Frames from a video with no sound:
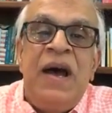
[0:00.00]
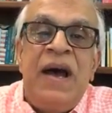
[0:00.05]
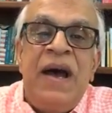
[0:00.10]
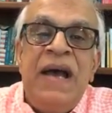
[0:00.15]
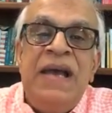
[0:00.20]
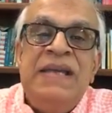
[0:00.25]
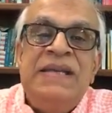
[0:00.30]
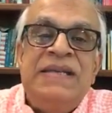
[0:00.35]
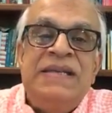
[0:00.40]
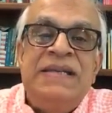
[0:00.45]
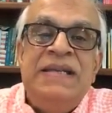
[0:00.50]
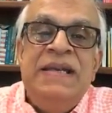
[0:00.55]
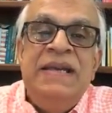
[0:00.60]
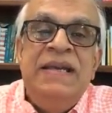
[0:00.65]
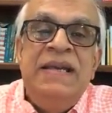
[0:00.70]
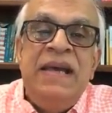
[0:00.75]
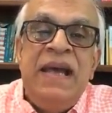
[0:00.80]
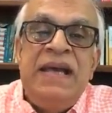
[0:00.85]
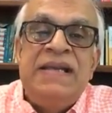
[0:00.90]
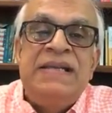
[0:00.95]

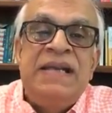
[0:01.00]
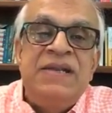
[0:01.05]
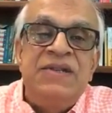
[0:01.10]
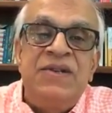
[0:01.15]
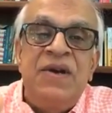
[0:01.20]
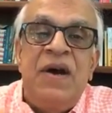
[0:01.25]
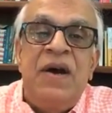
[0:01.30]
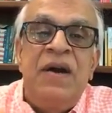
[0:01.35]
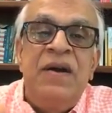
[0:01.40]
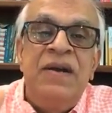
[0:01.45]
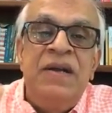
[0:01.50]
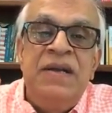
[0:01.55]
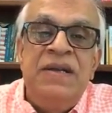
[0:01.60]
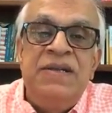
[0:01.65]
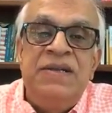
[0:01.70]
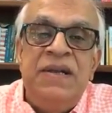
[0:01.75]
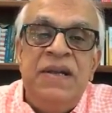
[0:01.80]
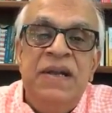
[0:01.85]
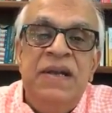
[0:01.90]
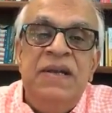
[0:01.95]
ICSSR
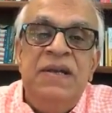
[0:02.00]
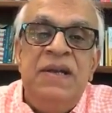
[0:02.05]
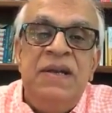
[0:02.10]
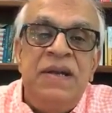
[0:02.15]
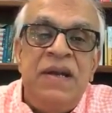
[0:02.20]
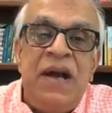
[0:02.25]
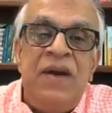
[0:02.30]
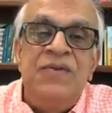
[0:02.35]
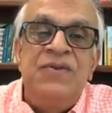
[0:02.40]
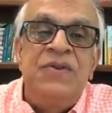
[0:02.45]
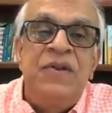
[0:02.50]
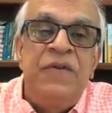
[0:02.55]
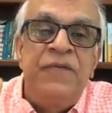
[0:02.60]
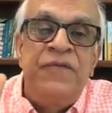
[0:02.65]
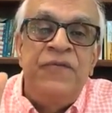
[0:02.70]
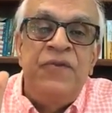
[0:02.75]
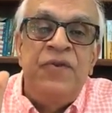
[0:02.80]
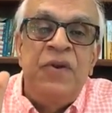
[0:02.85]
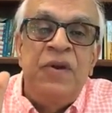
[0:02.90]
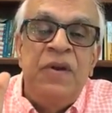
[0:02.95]
is Indian Council
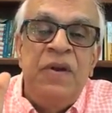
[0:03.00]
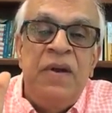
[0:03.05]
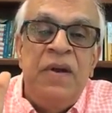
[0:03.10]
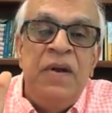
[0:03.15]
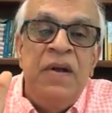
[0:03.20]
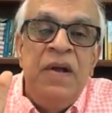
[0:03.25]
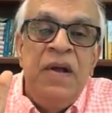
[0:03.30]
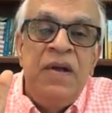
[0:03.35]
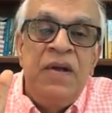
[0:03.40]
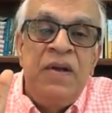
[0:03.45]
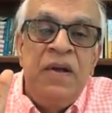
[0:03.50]
of